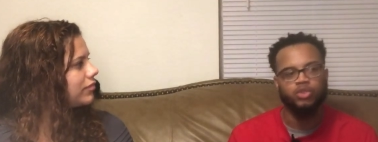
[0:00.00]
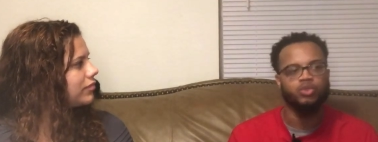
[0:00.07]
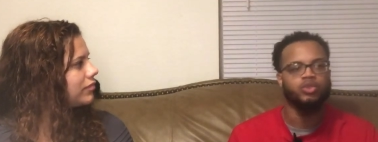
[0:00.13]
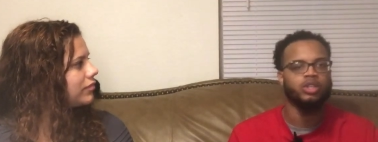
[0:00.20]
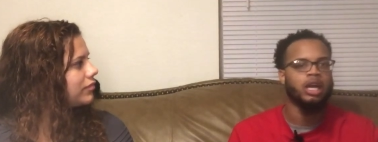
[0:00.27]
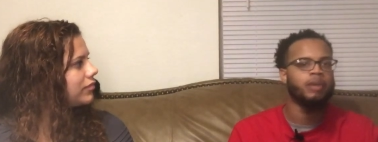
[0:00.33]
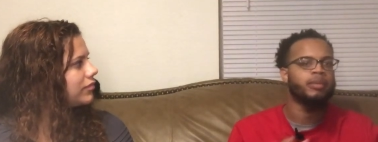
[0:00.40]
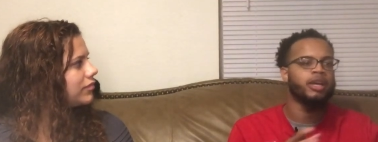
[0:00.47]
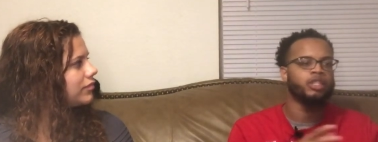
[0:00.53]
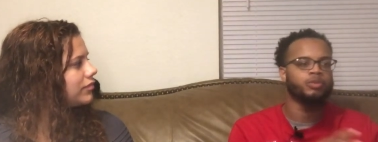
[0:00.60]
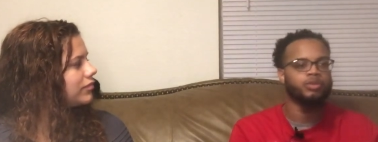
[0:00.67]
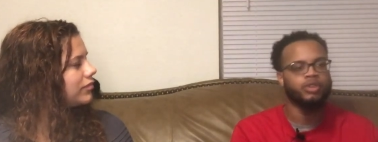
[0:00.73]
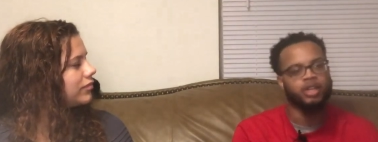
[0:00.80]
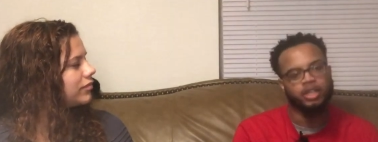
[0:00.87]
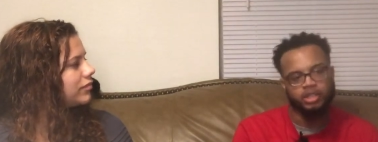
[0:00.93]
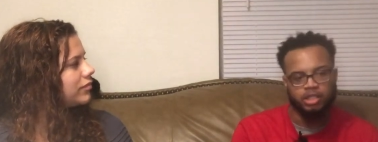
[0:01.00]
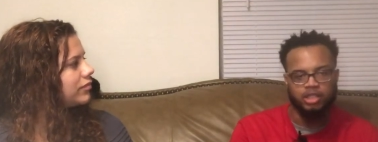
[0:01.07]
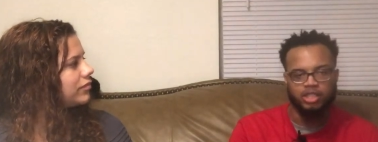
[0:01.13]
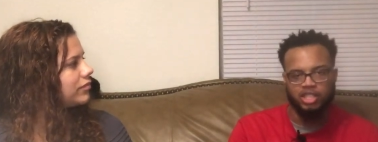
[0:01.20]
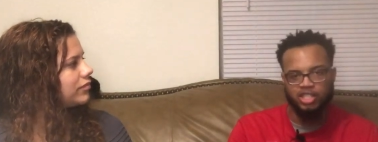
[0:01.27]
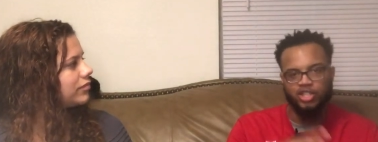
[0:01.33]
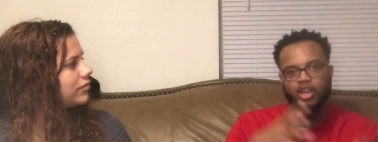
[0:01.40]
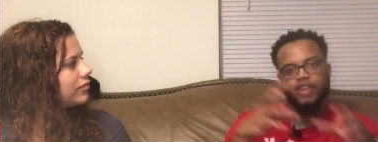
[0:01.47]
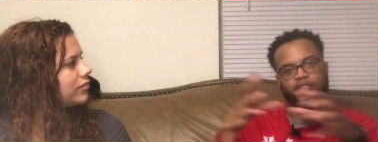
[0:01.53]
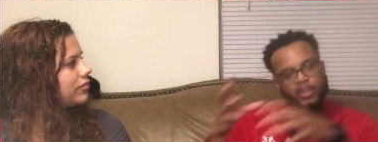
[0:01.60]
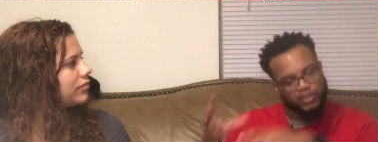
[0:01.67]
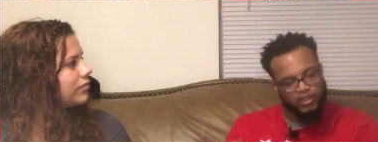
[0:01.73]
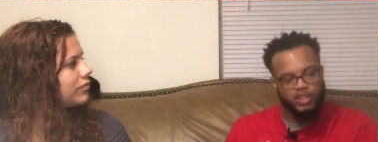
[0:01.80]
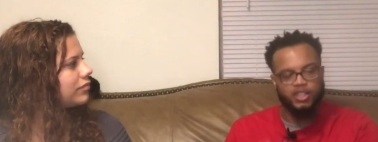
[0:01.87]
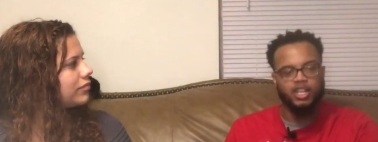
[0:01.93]
Speaker 1: Skybox Productions because you have
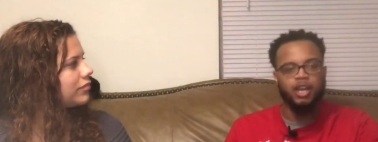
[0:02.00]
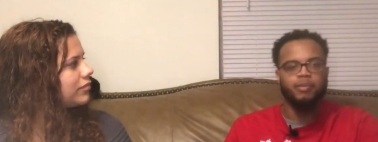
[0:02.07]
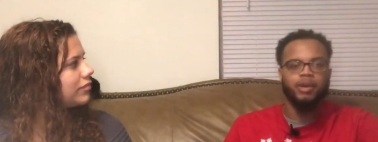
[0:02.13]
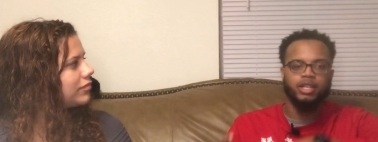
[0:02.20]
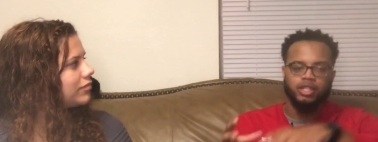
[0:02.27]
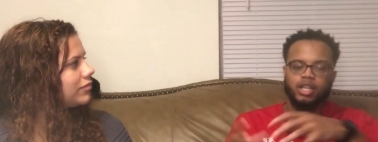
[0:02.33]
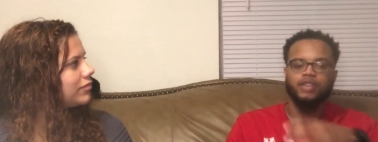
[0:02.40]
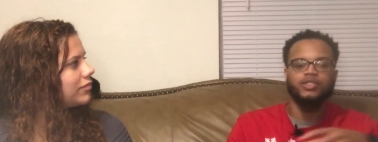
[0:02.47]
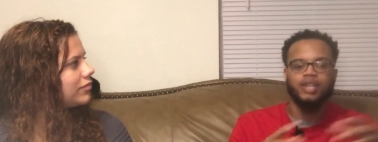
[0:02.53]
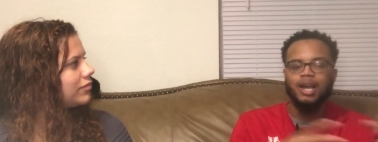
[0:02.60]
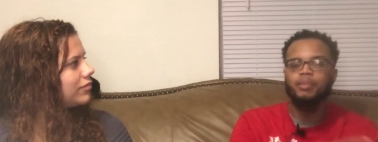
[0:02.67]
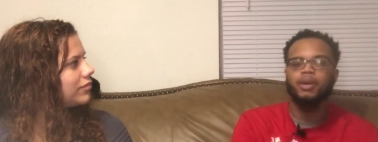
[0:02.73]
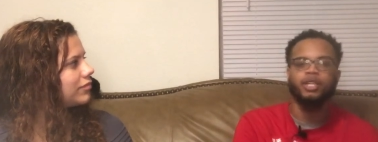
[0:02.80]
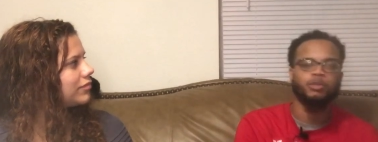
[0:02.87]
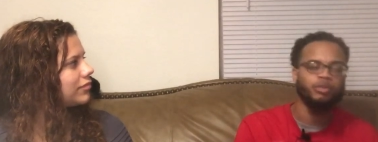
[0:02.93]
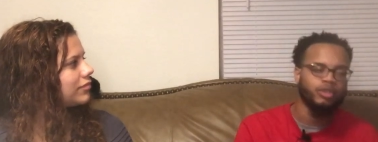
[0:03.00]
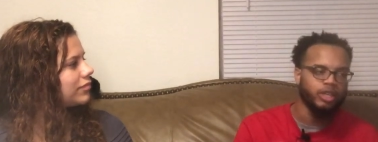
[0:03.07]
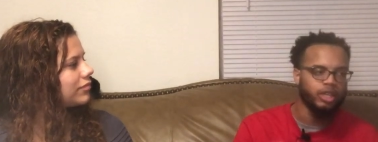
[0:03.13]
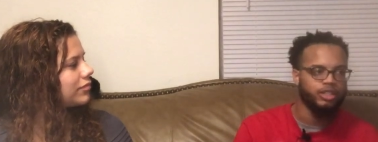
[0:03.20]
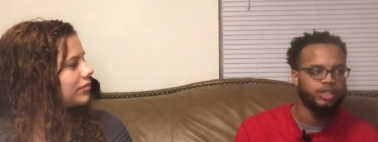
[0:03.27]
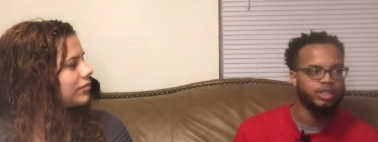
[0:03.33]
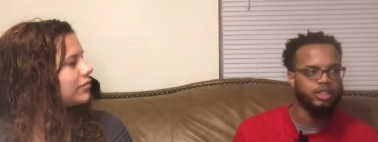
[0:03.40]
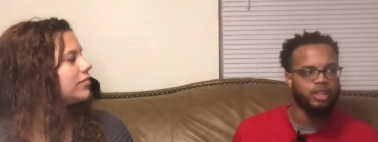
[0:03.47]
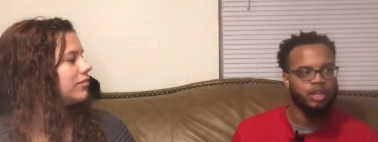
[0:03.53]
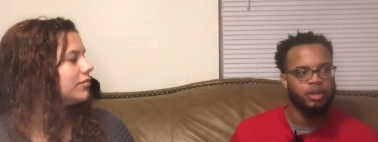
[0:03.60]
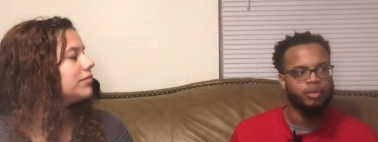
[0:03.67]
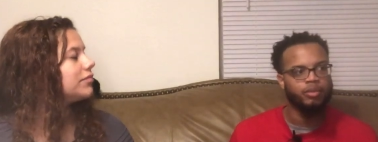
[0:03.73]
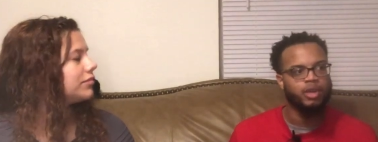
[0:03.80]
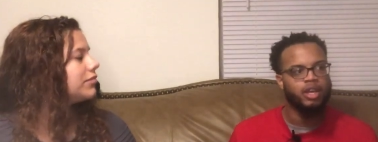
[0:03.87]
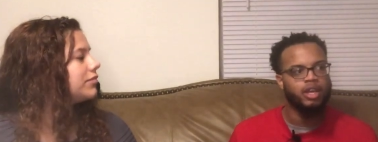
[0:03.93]
Into the Skybox, you have Skybox Productions.
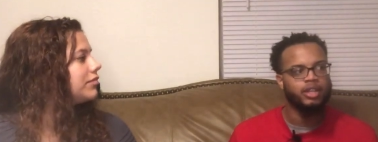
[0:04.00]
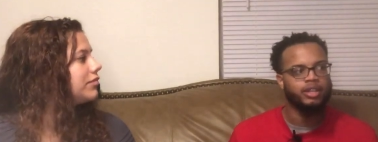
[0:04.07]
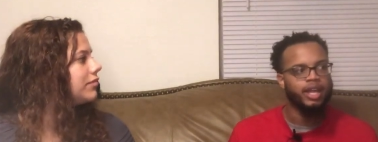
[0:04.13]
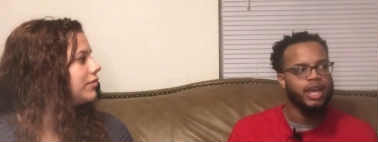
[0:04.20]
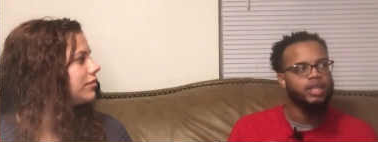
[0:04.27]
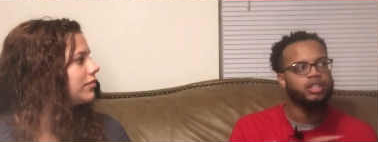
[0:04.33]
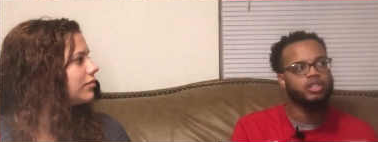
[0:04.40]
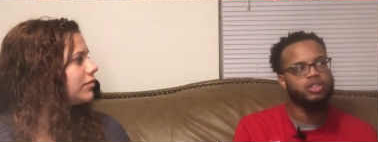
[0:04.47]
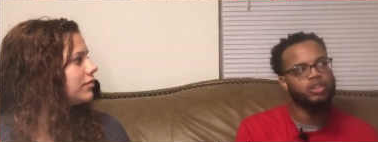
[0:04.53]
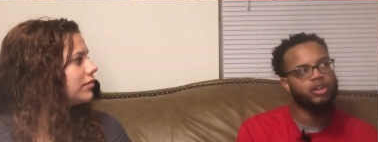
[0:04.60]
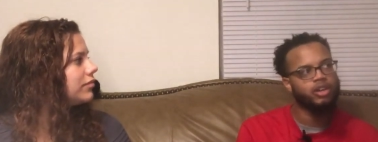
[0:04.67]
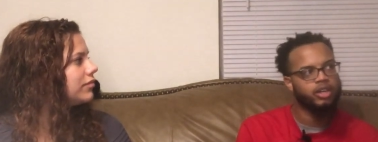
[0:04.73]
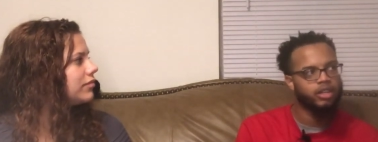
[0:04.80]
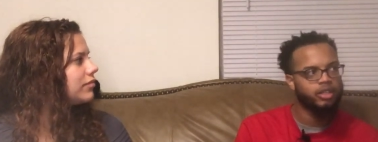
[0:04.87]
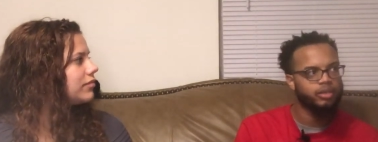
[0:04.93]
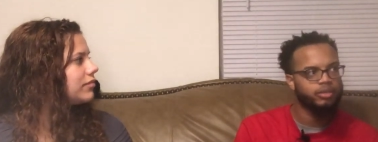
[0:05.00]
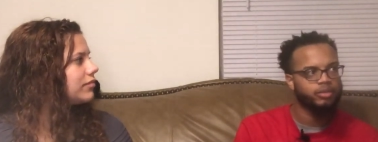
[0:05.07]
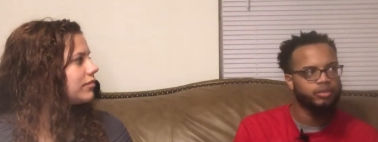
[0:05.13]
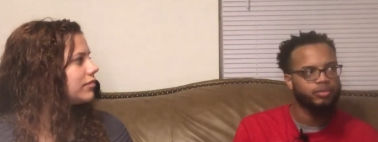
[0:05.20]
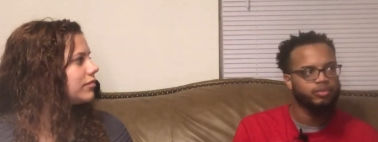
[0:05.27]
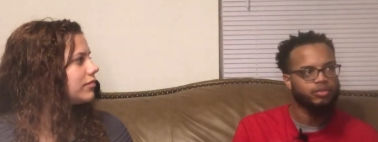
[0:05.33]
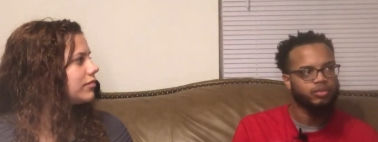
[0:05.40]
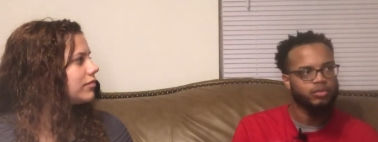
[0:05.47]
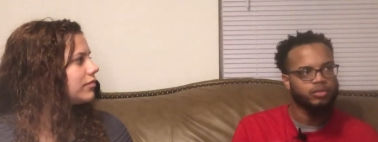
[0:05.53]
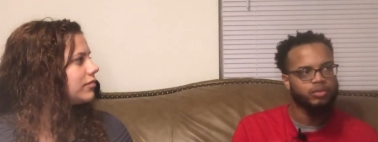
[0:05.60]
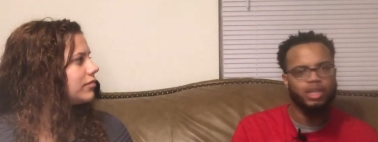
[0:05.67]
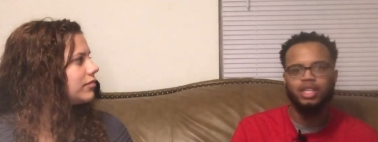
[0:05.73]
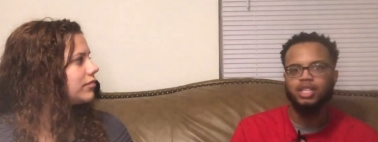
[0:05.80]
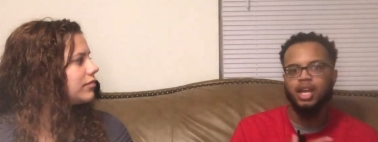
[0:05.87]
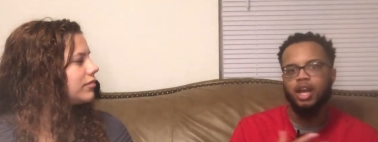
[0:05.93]
Um, that started
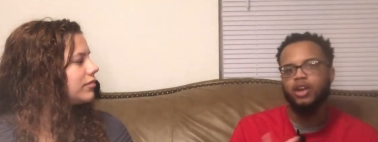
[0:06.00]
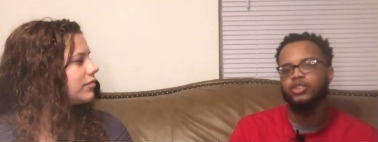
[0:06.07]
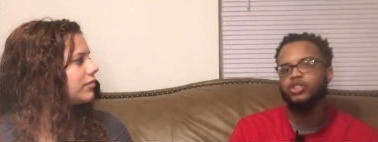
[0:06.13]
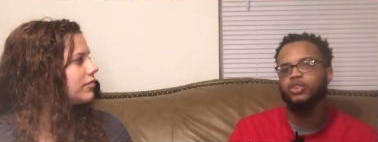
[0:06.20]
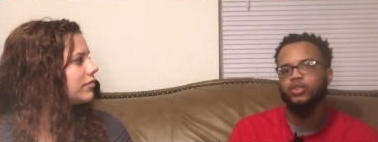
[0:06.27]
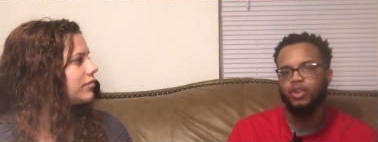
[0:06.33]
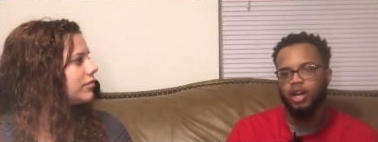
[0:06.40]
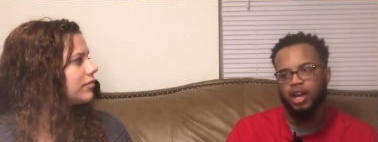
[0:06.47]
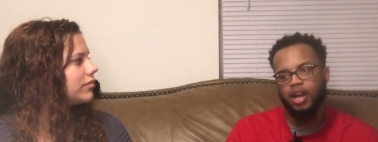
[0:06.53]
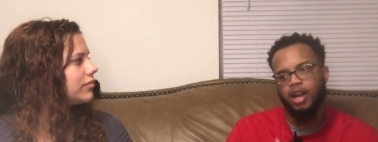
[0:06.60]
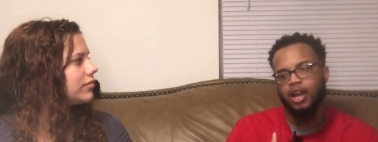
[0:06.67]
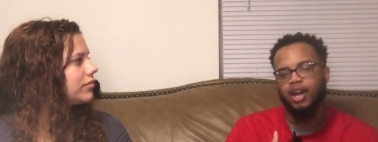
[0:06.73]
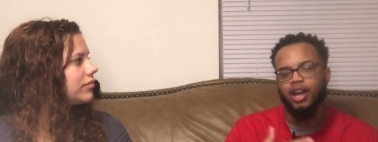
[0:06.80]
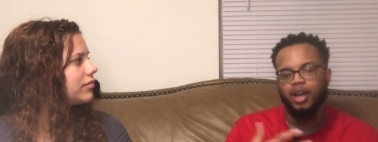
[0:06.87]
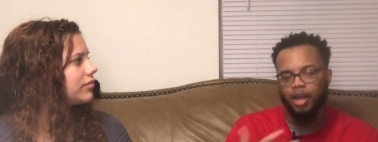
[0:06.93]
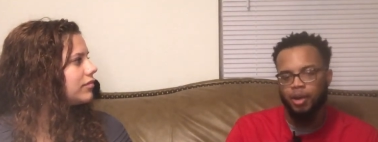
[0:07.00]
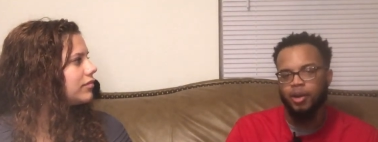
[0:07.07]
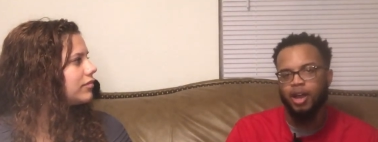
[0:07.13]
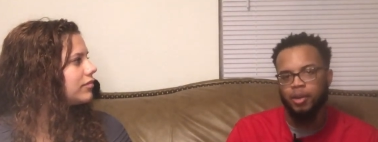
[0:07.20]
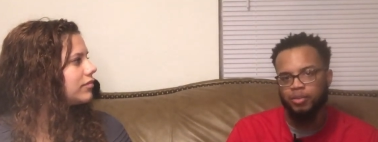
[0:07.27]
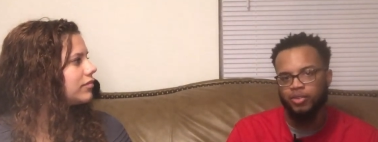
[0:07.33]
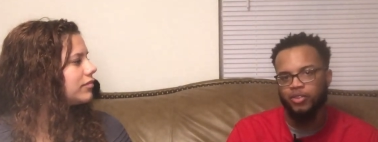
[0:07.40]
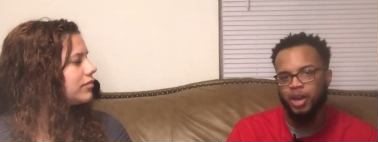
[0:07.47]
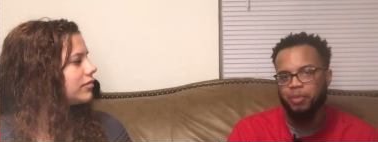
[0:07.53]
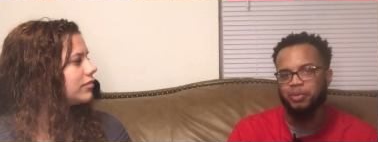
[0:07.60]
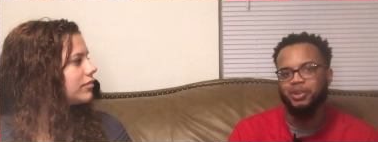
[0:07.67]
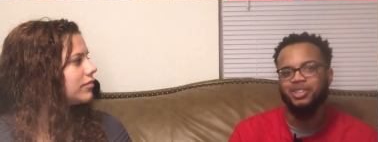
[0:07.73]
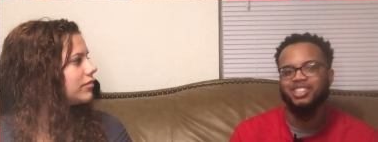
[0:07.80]
because I also I, am a rapper,